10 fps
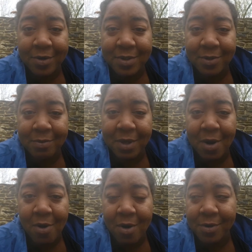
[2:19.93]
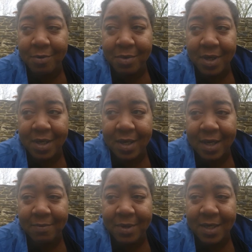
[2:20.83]
It's going to be harder, but
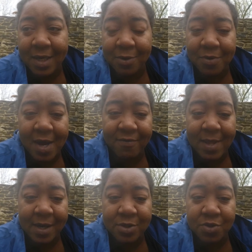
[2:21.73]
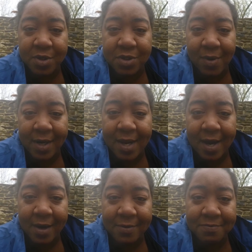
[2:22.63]
I mean, I don't have a lot of choice right
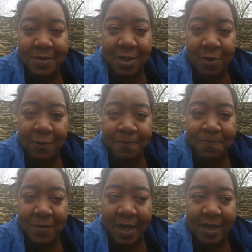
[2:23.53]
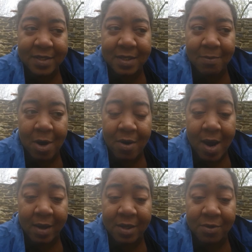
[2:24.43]
now. So I guess
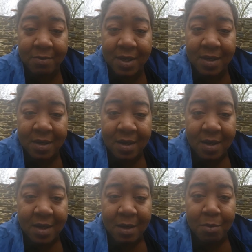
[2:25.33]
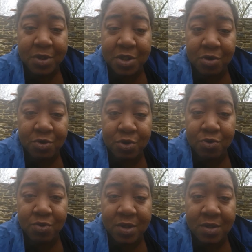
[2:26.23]
tomorrow I'll either be pushing on
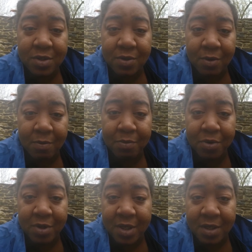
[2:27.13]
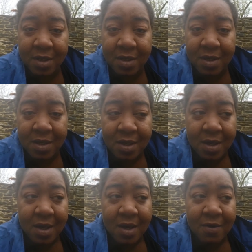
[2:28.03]
two wheels or pulling it
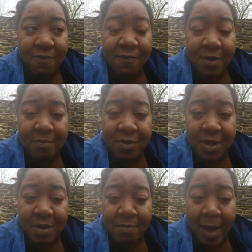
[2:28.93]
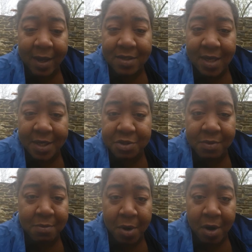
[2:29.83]
from the bike
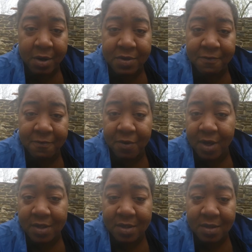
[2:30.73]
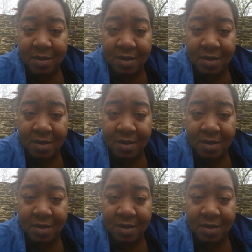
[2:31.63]
attachment bar in the front.